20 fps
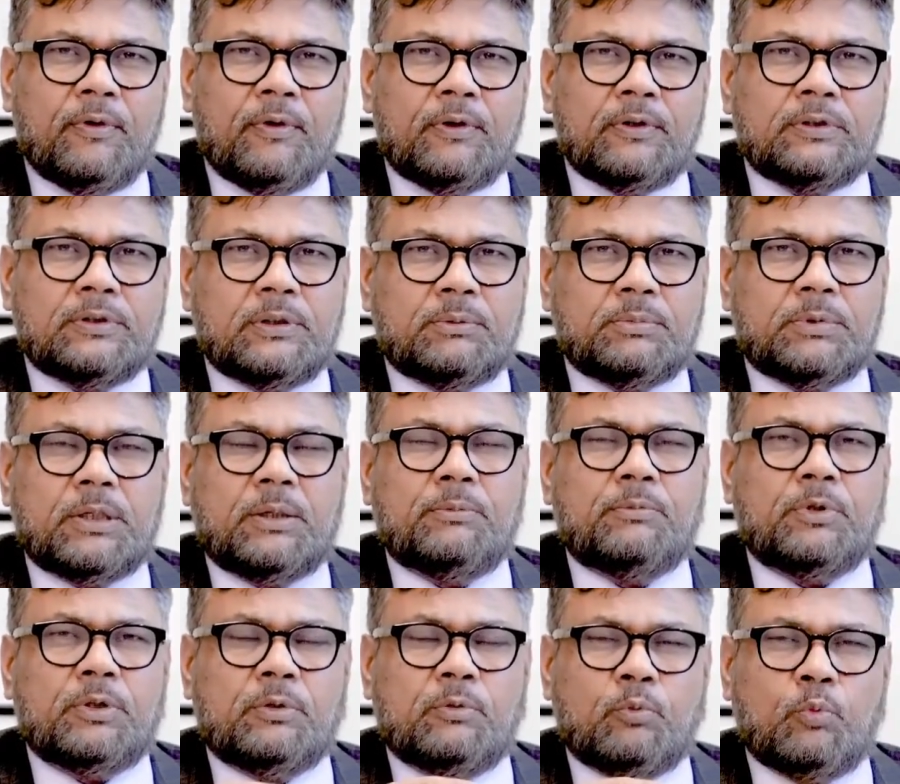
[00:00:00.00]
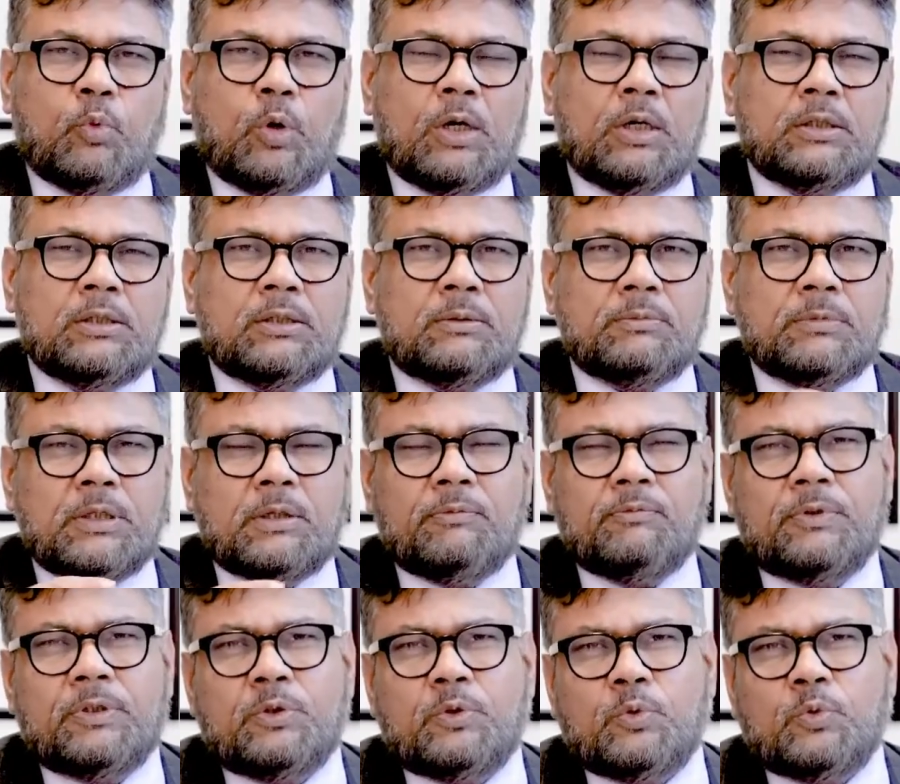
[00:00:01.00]
Sometimes with one, sometimes
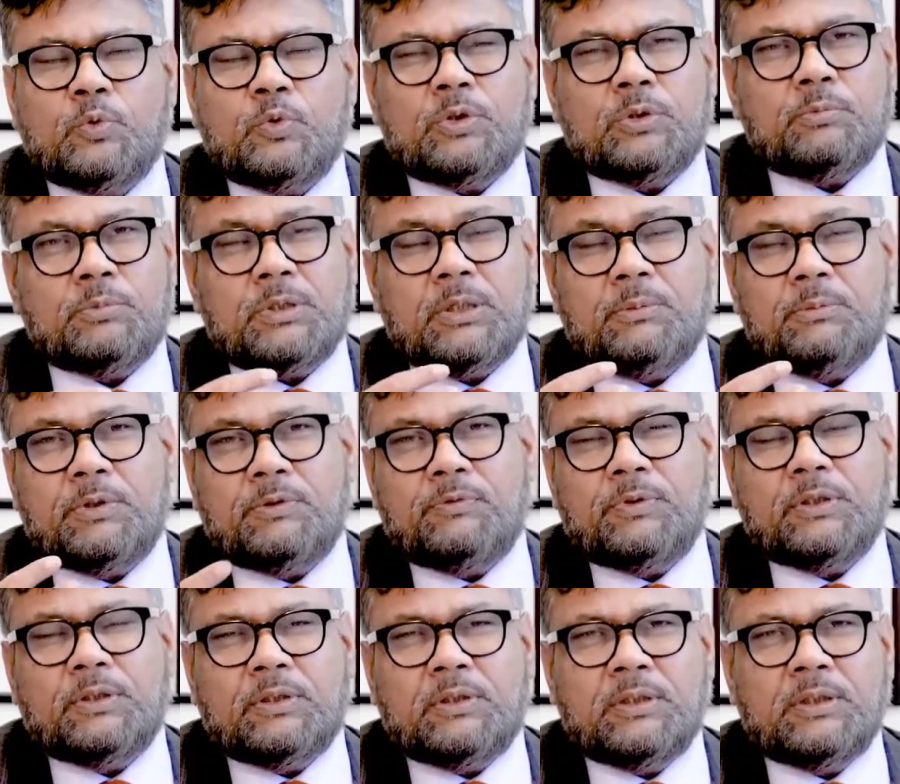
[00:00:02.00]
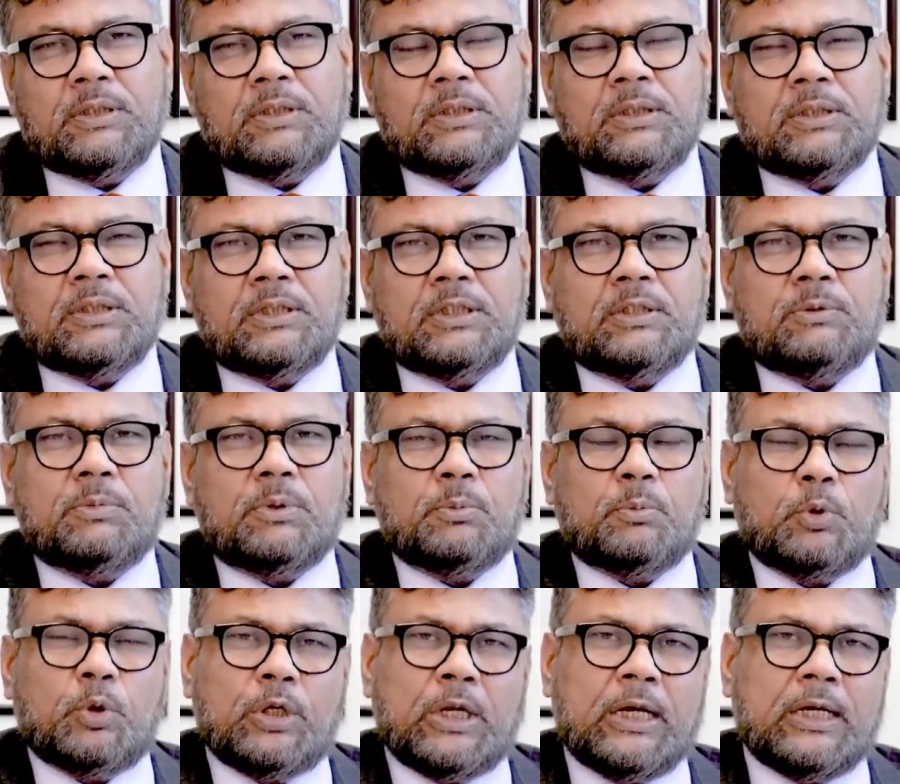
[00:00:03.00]
with two, sometimes even three treatment
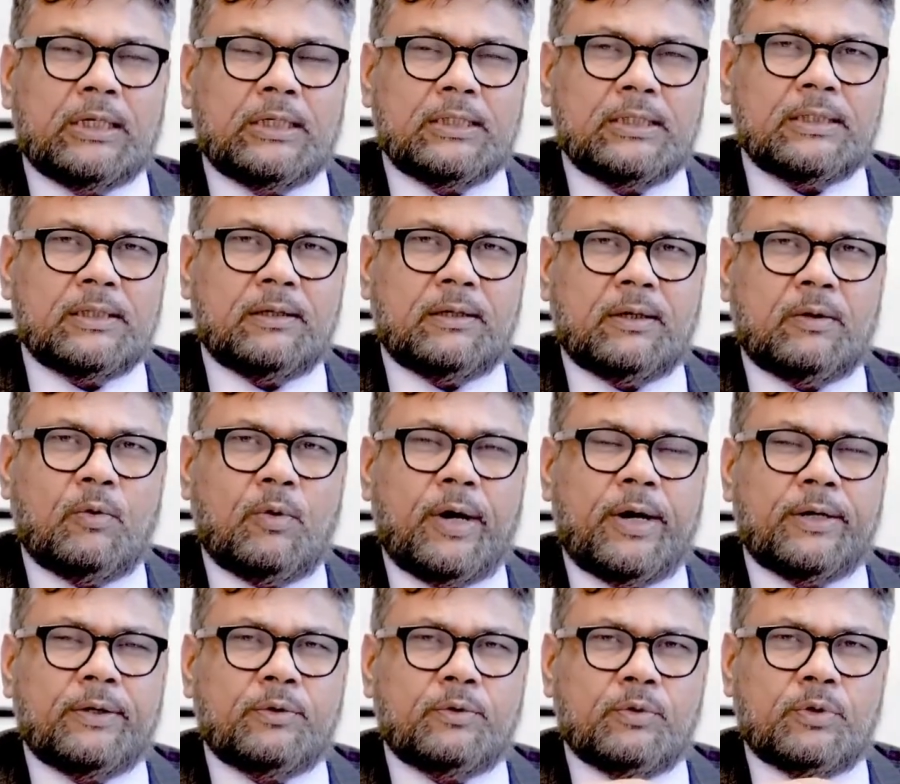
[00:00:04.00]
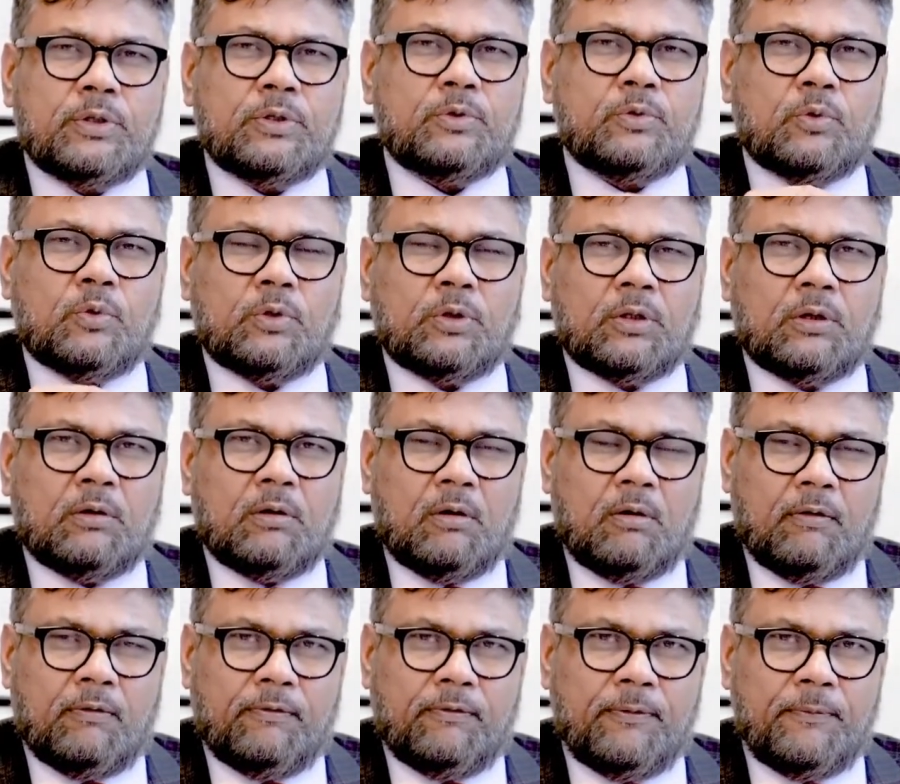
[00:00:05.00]
modalities are required to control the
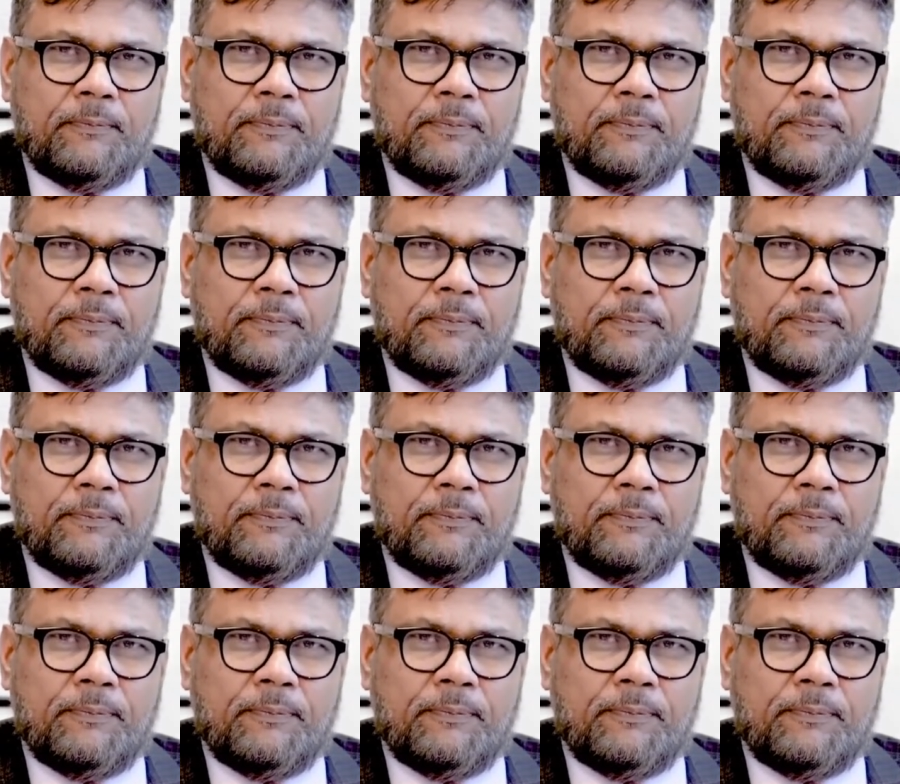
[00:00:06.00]
cough.